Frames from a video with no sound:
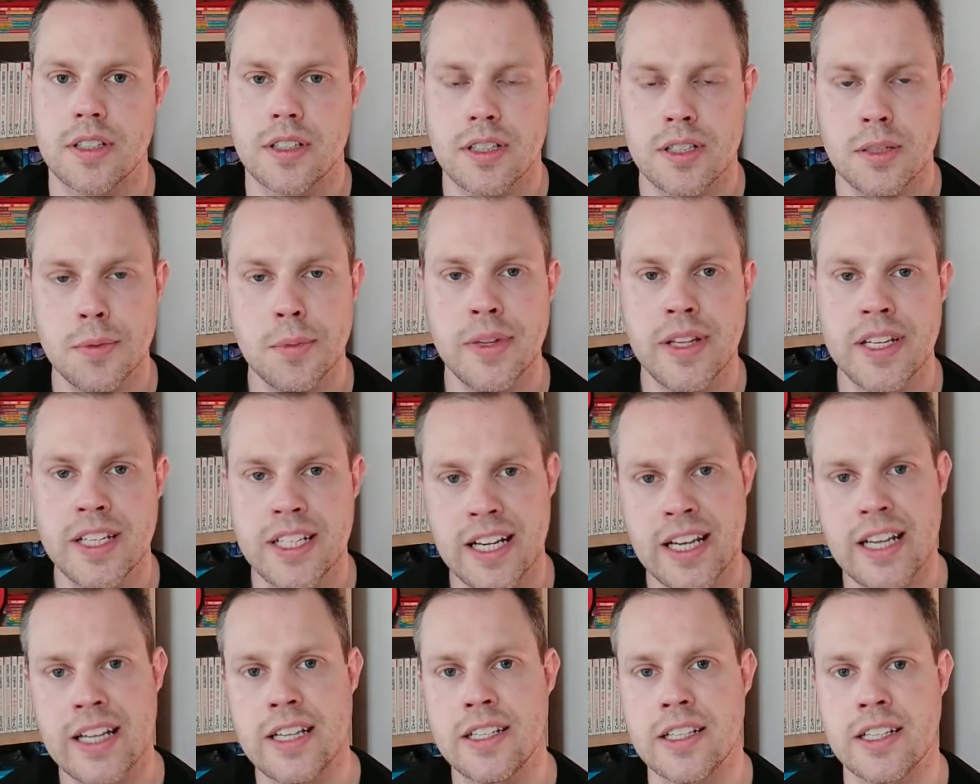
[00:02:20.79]
some of the
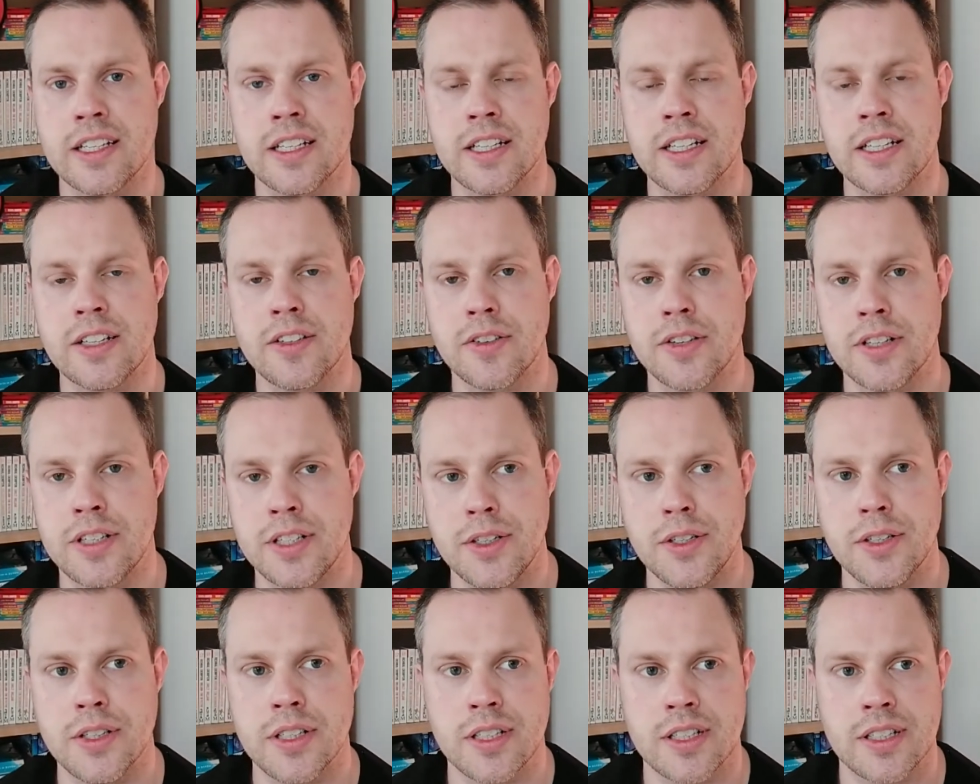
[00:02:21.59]
changes she
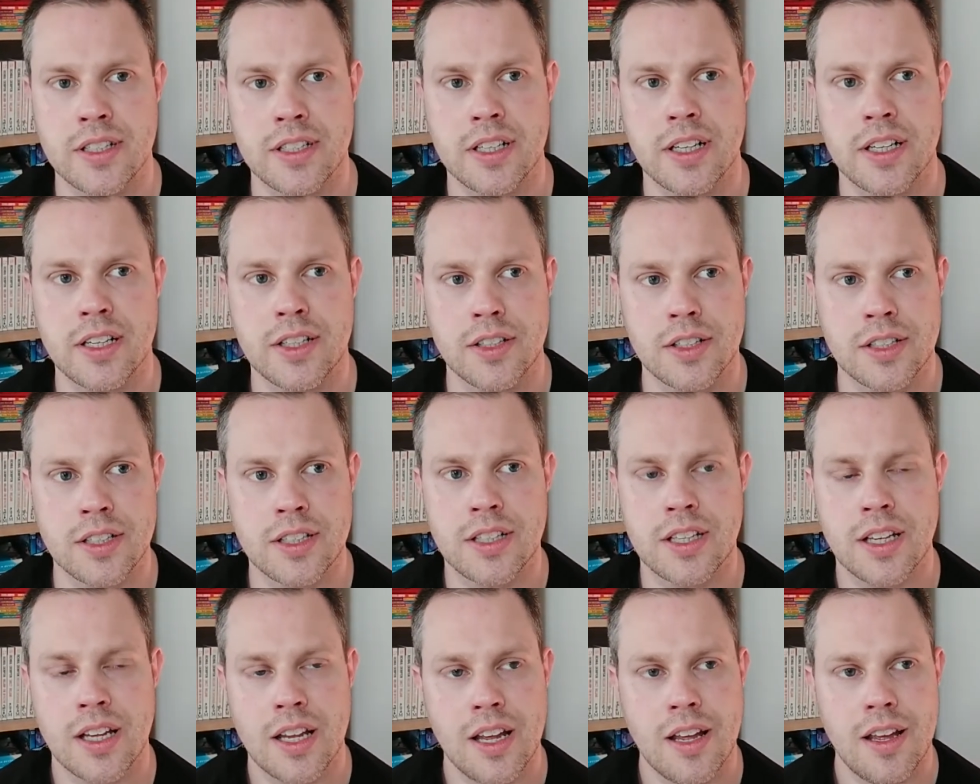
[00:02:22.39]
introduces are
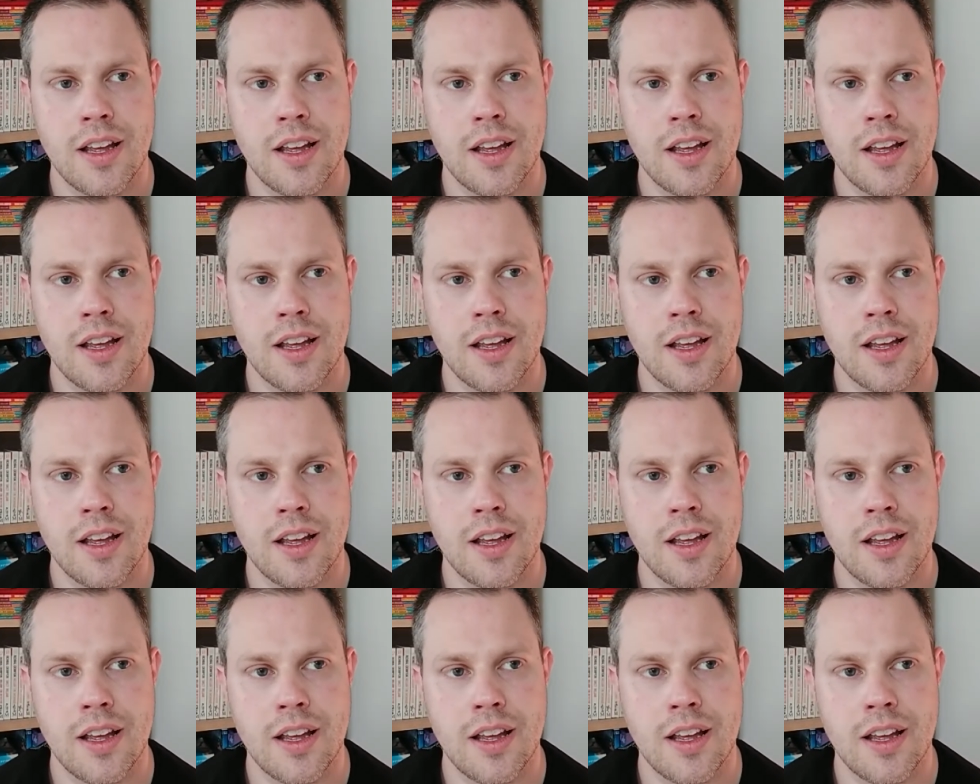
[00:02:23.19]
just